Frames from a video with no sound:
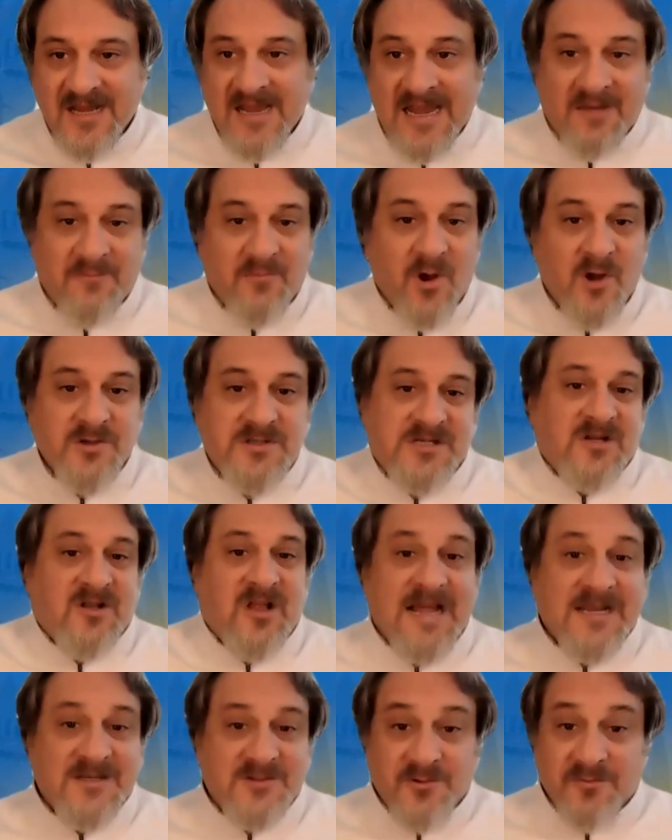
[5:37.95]
And most
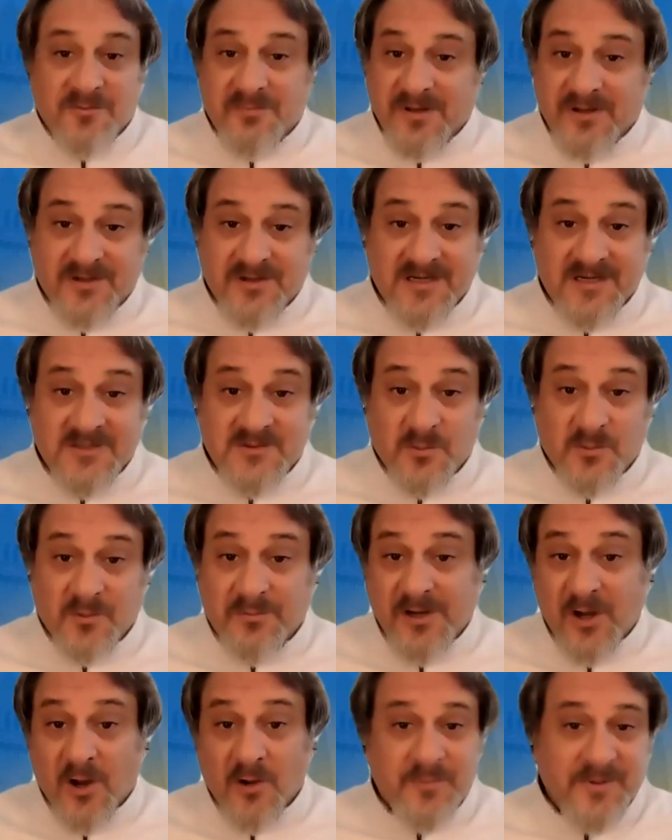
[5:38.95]
classroom buildings will
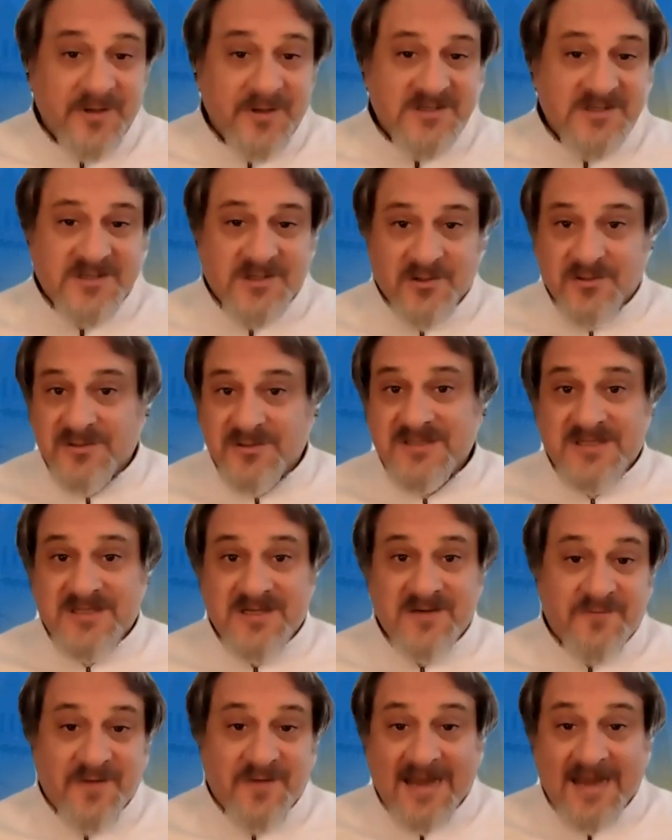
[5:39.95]
be open to students
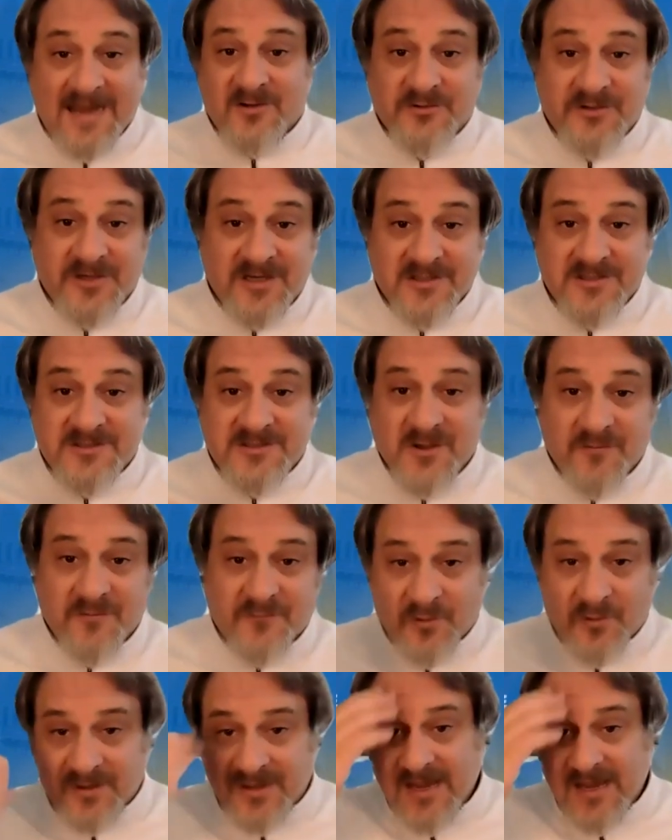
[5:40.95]
and faculty and so
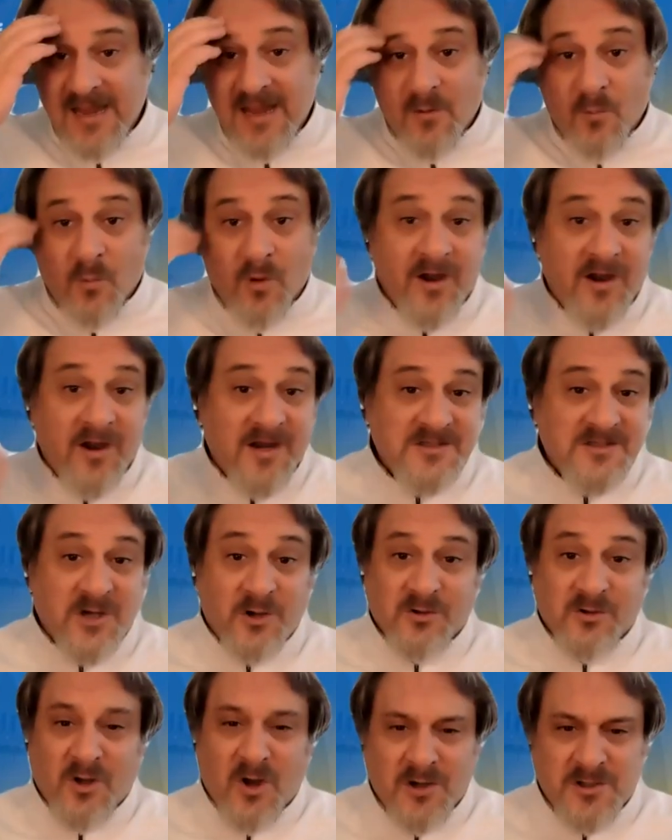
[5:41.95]
forth, whereas
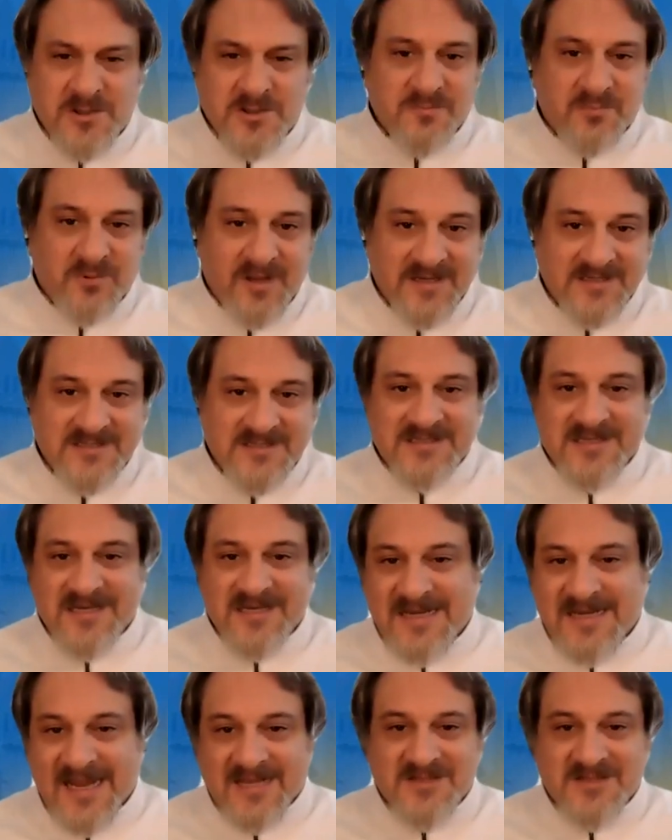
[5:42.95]
our larger places
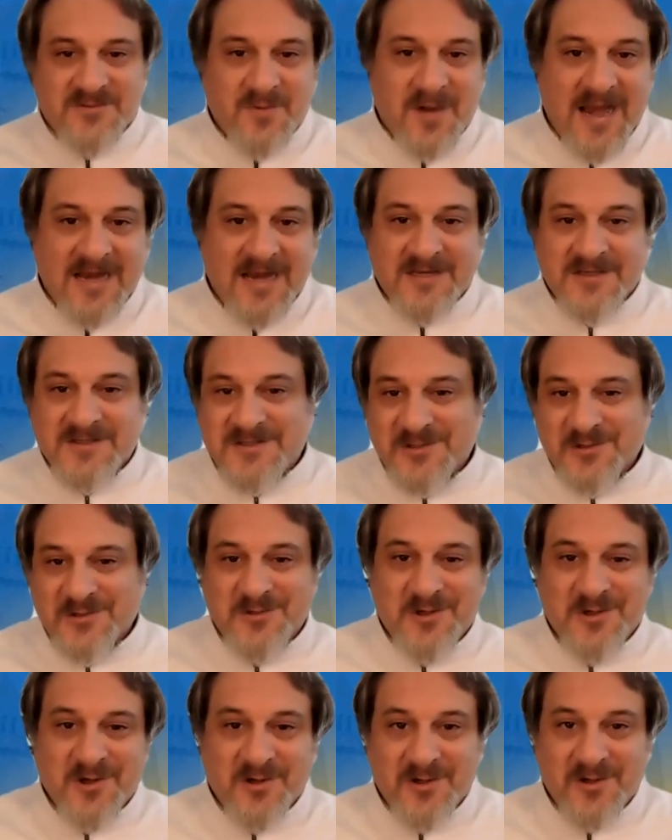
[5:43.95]
like SRAC and
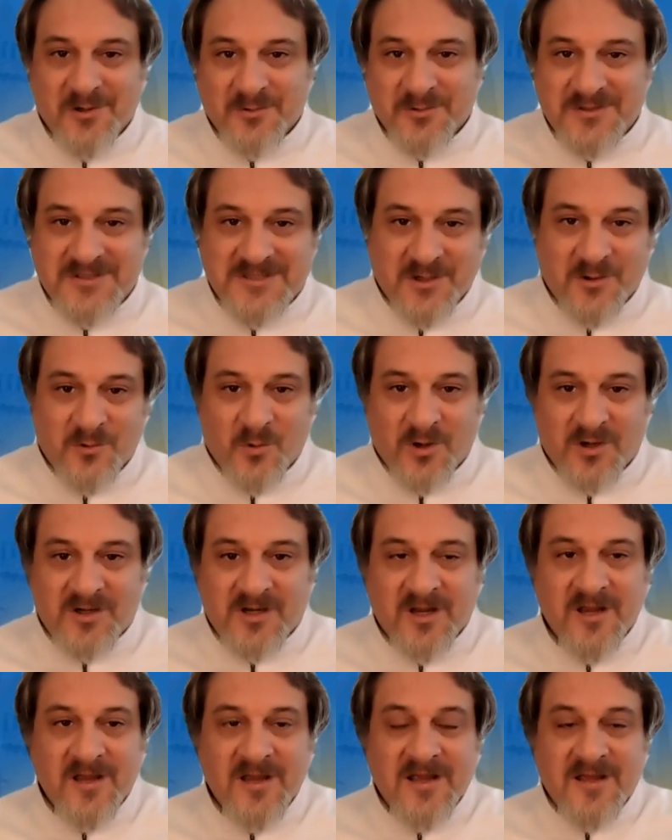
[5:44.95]
Student Union will still work
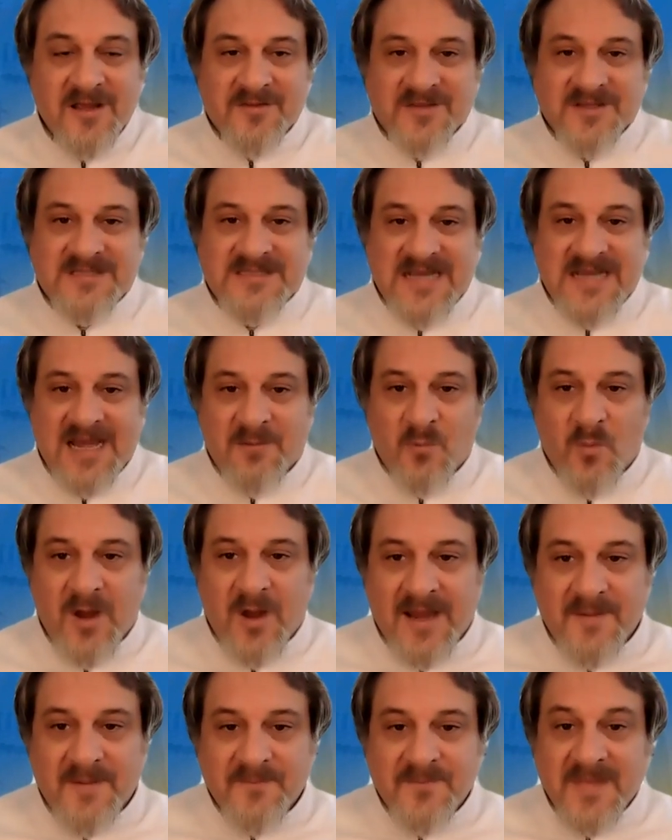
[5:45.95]
the same
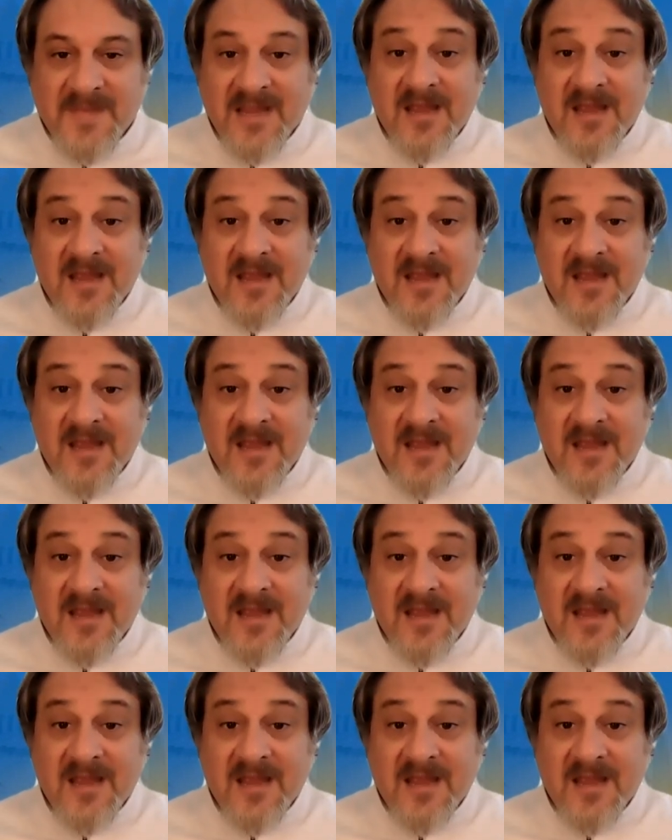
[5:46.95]
way.